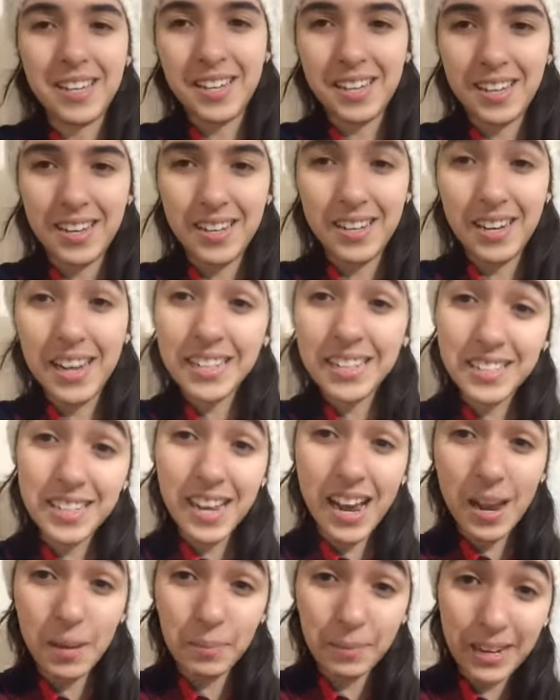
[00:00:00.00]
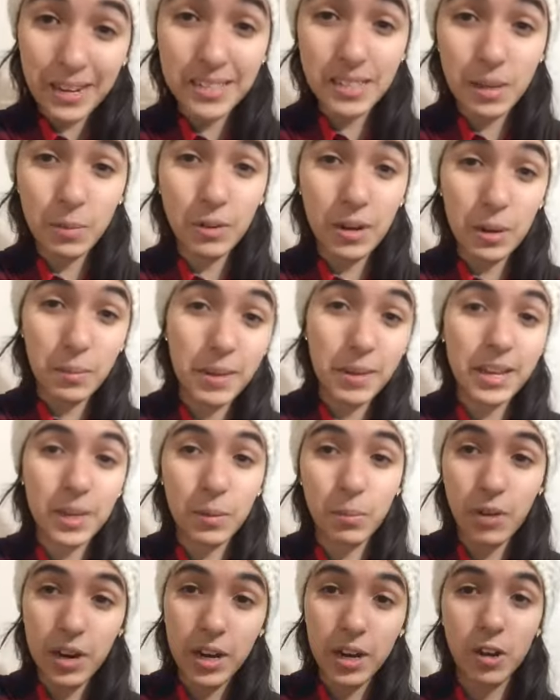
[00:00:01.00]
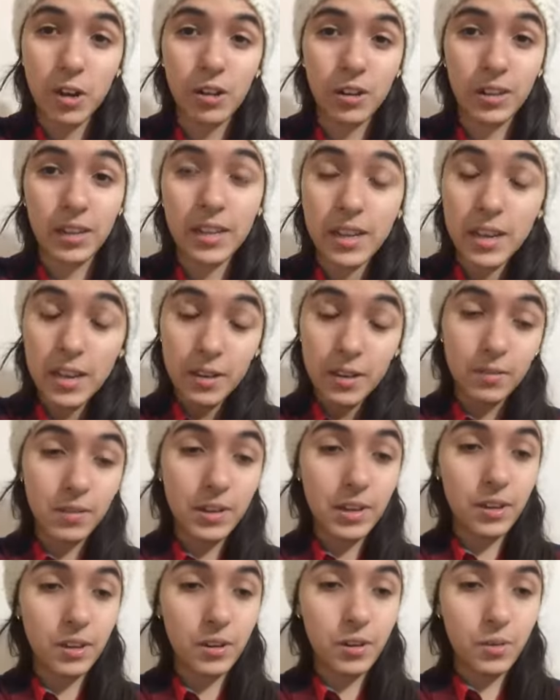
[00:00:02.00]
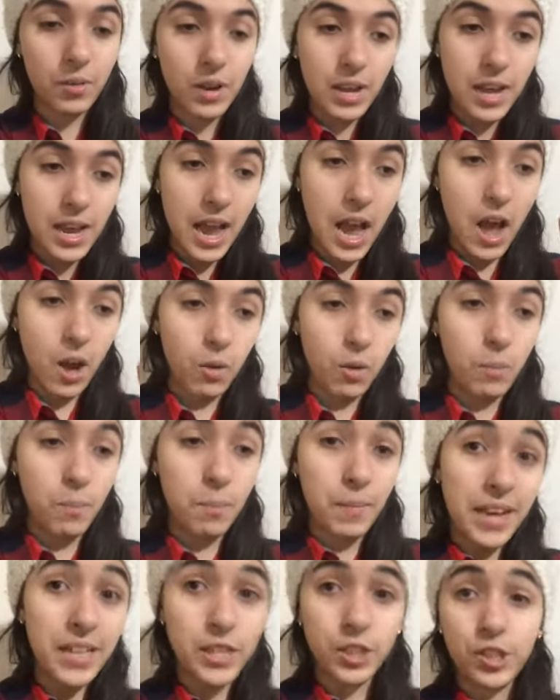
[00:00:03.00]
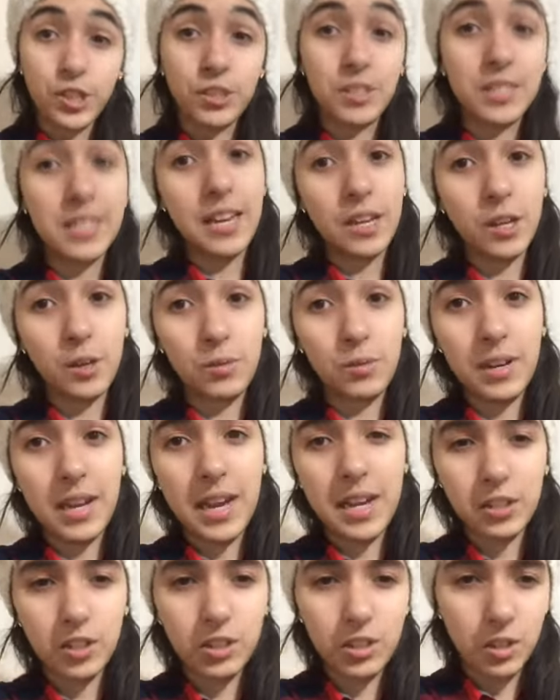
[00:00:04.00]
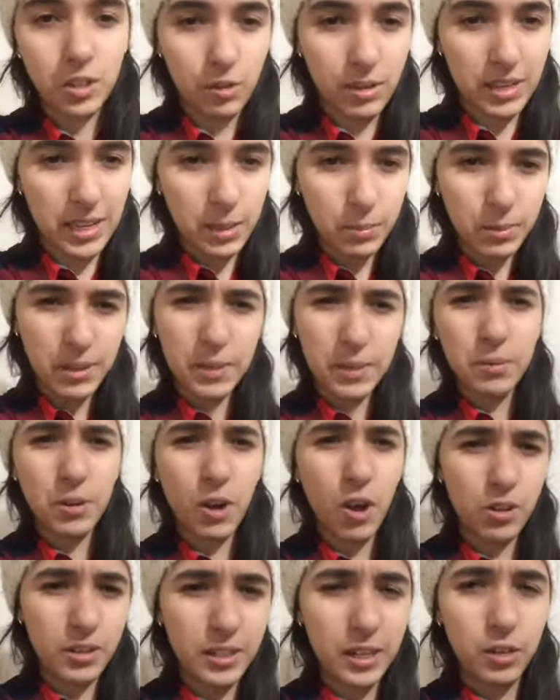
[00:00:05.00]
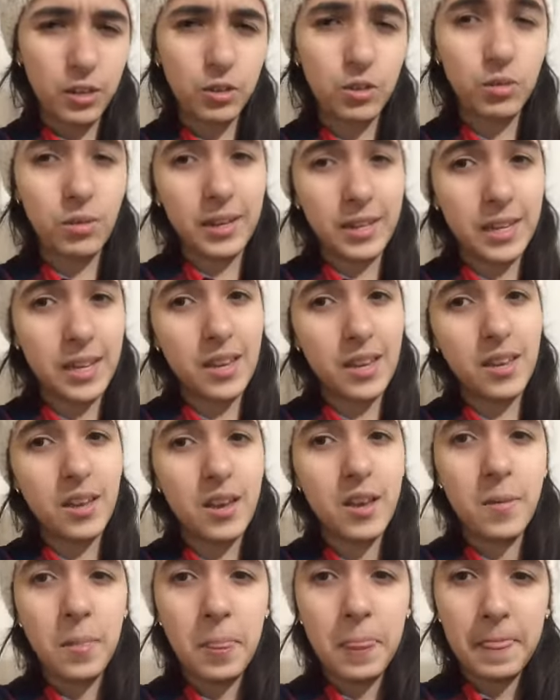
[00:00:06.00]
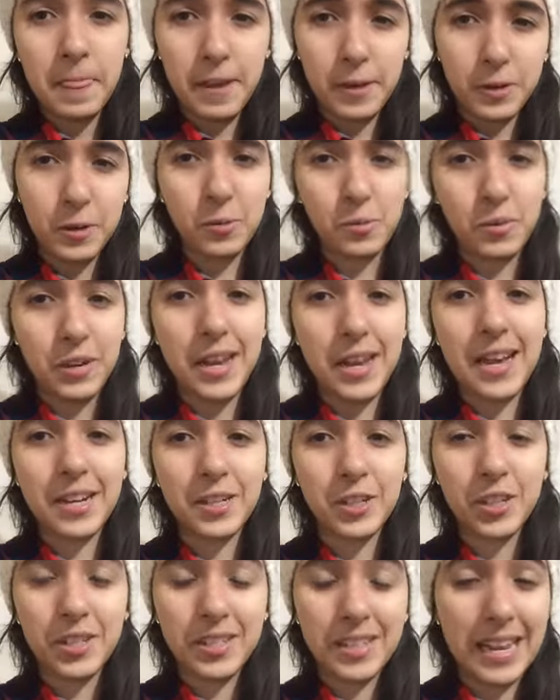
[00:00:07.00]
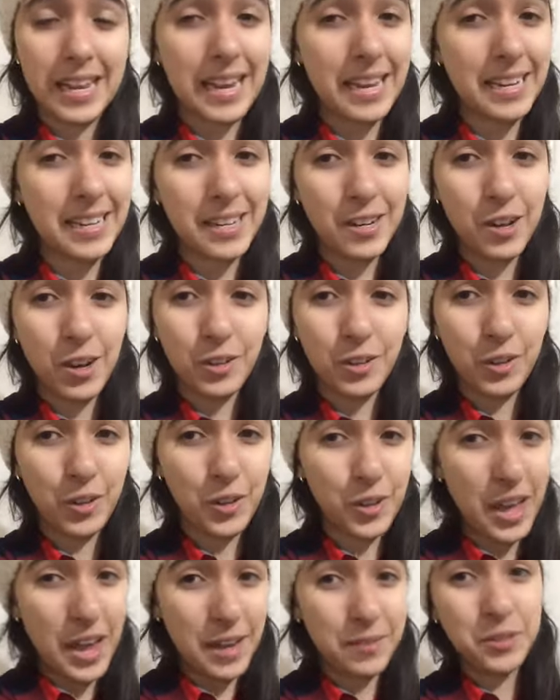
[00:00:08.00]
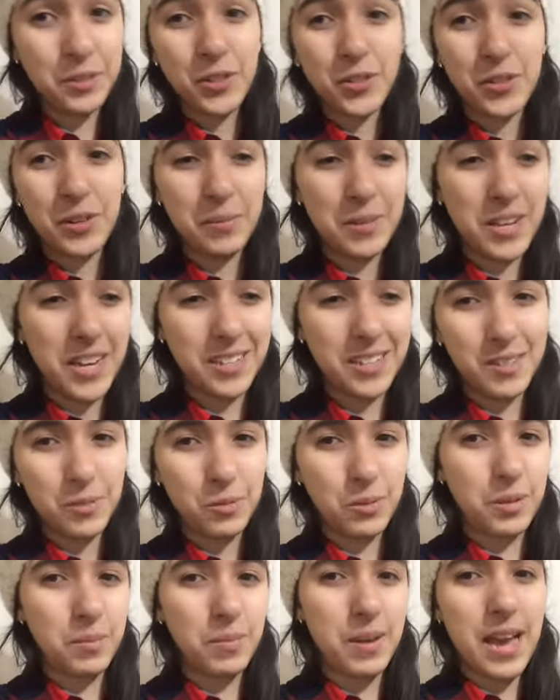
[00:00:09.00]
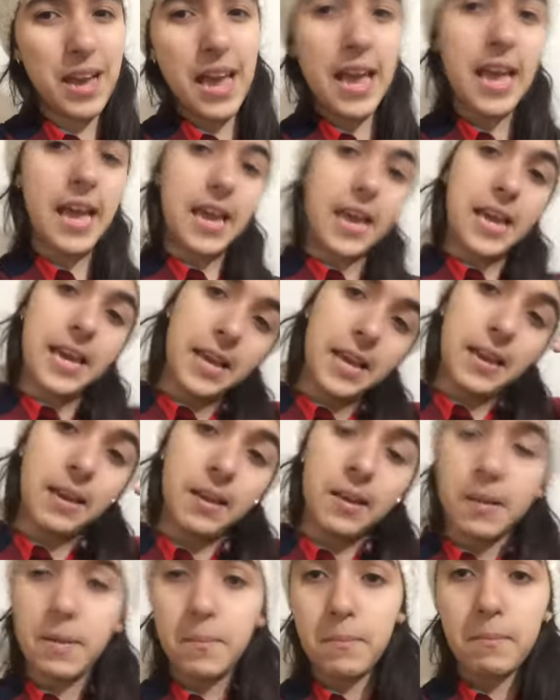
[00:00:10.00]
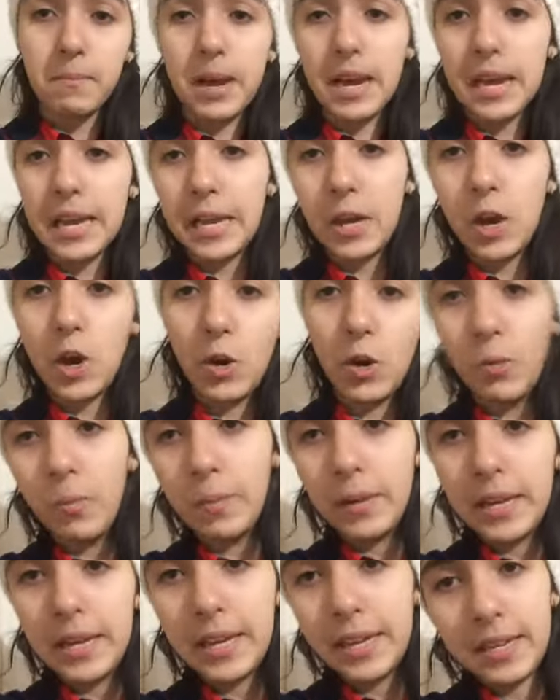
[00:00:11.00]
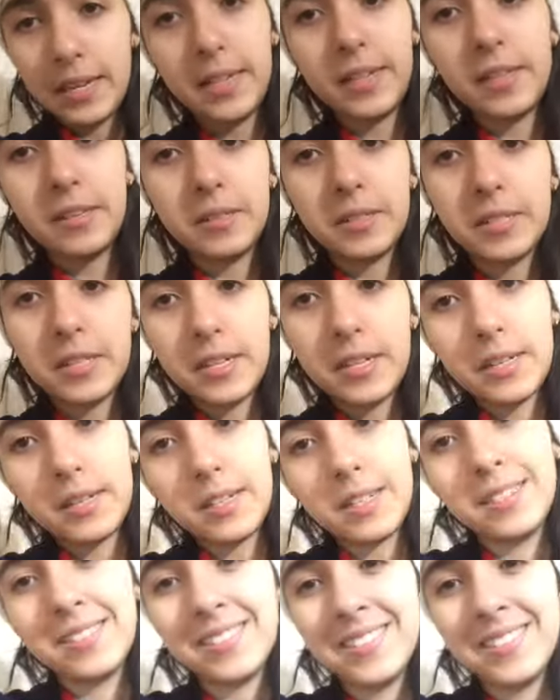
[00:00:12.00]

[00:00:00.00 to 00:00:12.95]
And next time when I make a prank calling video, I'll make sure to get good reactions. I'll keep calling until I get a good reaction, like I did on the live stream that I did with my homie, you know what I'm saying?